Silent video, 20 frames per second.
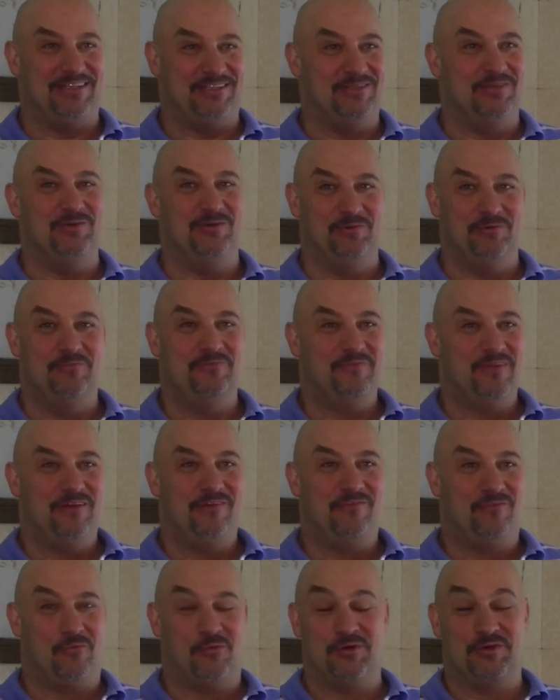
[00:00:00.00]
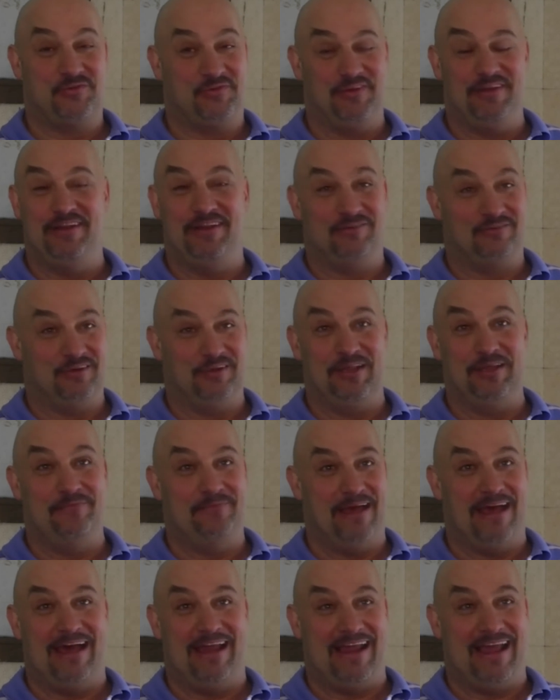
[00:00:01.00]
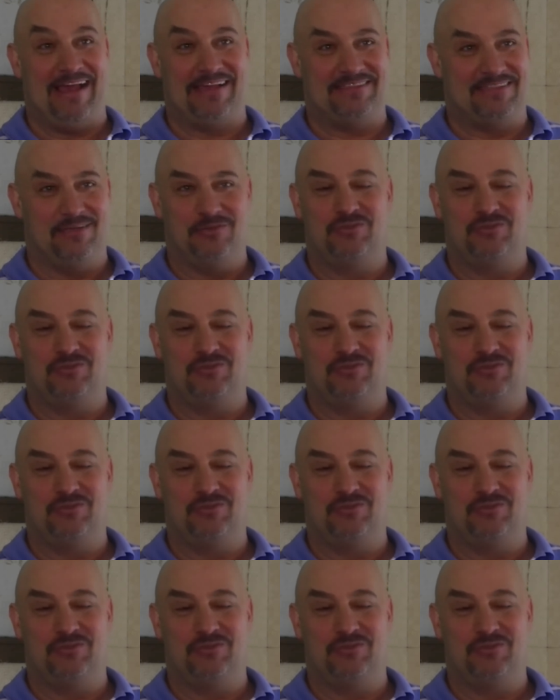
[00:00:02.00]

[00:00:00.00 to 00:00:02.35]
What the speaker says: to force feed a really bad accent.